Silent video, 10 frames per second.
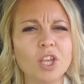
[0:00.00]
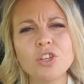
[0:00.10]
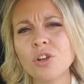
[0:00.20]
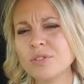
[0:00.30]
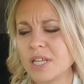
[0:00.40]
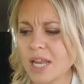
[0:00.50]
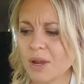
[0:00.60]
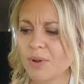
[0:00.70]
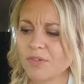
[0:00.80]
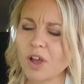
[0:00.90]

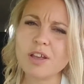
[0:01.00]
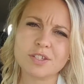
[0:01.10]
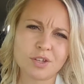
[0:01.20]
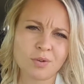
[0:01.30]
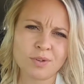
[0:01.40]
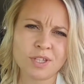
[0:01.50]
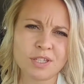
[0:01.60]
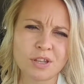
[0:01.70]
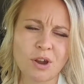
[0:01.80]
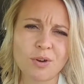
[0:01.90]
today we've got so and
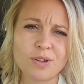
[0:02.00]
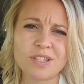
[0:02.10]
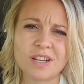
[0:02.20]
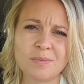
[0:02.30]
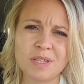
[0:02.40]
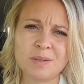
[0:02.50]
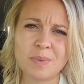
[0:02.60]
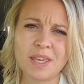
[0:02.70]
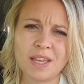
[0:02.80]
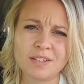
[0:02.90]
so who's going to be
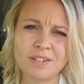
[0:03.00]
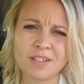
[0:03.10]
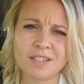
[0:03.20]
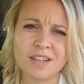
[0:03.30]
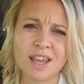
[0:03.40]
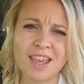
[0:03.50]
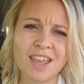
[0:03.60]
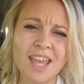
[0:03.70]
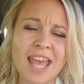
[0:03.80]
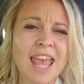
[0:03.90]
speaking to us
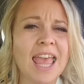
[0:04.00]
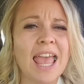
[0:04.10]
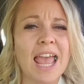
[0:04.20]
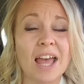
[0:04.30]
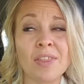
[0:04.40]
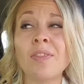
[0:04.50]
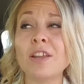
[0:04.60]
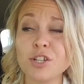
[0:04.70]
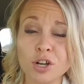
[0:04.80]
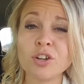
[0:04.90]
today. And then they
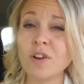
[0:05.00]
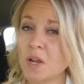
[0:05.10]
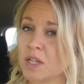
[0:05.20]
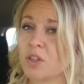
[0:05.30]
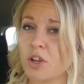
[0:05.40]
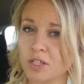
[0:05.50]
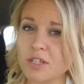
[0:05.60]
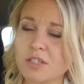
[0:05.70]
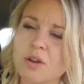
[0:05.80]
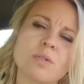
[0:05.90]
turned around and looked
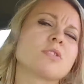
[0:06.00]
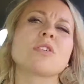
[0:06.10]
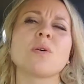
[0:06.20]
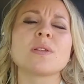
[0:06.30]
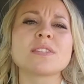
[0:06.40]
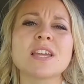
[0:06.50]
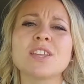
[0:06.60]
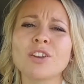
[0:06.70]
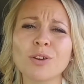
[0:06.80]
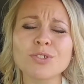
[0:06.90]
at so and so and said,
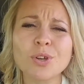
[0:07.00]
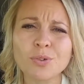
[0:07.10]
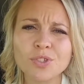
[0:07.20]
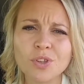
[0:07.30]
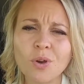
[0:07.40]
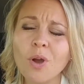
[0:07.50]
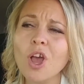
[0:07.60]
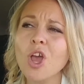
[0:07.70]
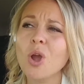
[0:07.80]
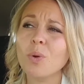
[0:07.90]
so and so,
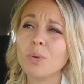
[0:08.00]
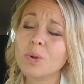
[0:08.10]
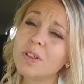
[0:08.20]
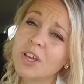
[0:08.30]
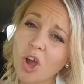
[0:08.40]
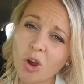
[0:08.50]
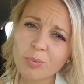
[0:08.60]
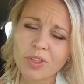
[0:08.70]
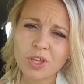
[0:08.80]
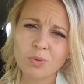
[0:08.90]
we really
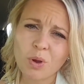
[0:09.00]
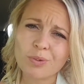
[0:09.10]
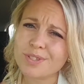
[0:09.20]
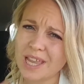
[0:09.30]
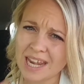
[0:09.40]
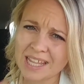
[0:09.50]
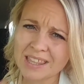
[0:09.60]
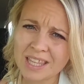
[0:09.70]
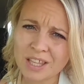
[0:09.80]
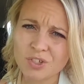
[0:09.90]
hope that you won't say
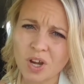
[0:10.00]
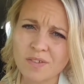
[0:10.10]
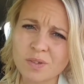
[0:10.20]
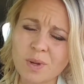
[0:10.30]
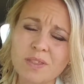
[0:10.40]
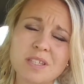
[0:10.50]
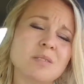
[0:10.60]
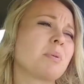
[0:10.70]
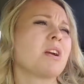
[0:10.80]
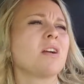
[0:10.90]
anything that drives away the
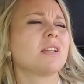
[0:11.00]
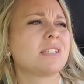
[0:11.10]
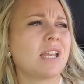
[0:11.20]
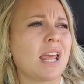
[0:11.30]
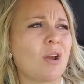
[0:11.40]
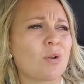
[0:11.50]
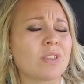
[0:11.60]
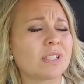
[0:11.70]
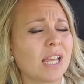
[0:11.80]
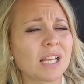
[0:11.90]
spirit today or
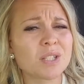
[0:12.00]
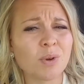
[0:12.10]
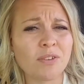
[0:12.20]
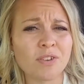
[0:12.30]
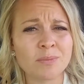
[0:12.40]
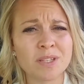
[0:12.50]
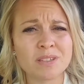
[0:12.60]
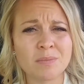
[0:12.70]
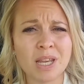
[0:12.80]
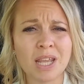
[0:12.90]
that takes away from
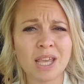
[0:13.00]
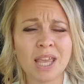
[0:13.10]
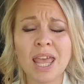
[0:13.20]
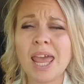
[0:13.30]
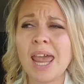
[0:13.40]
this meeting.